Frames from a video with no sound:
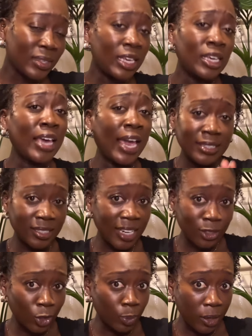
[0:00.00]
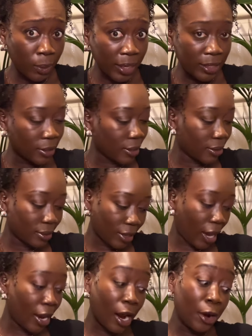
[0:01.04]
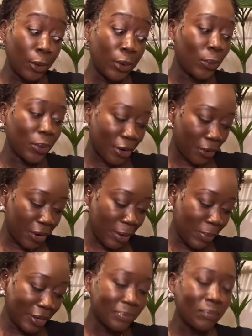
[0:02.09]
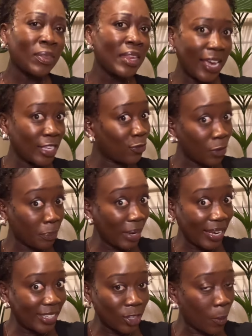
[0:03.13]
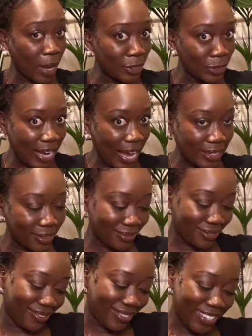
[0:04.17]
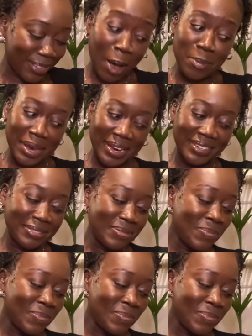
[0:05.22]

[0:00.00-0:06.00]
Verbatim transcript: He hated tattoos, by the way. So I, I know he wouldn't agree, but it's for me. It's not about you, dad. it's about me.